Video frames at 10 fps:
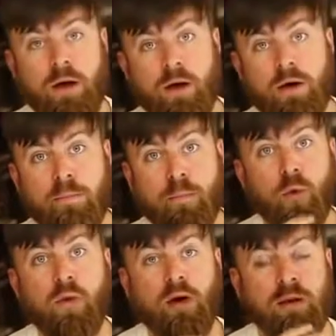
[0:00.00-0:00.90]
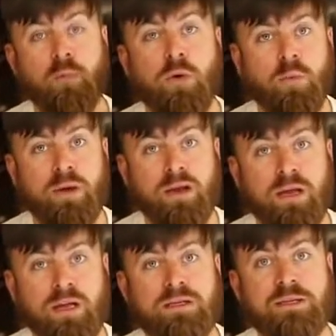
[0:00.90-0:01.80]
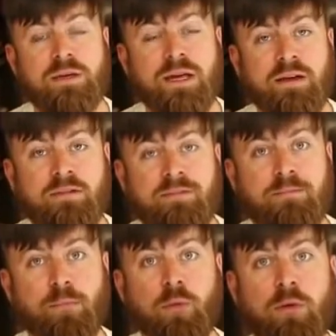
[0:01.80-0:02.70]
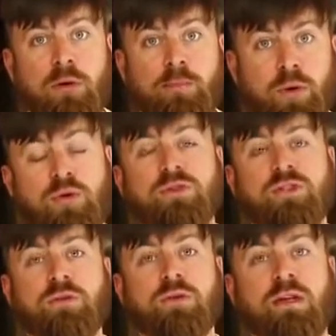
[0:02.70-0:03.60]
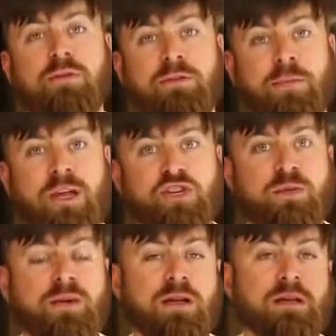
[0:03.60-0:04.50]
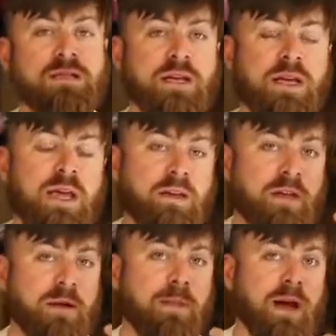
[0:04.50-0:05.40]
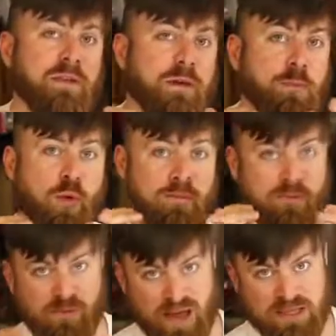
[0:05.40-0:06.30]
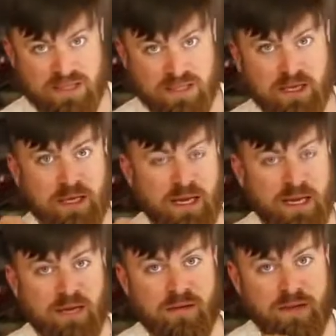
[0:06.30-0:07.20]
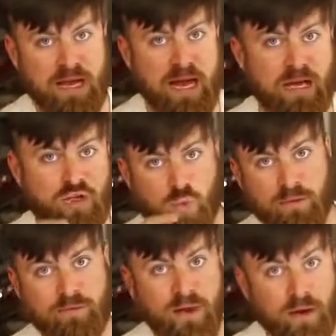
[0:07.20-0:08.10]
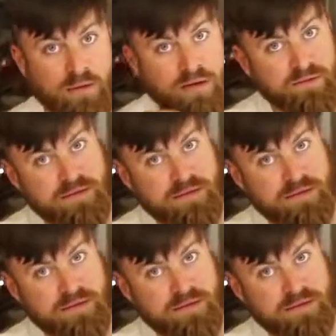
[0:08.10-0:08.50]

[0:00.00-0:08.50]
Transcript: are more and more willing to give more personal information, because in their mind, they're more vested in the actual funnel. They've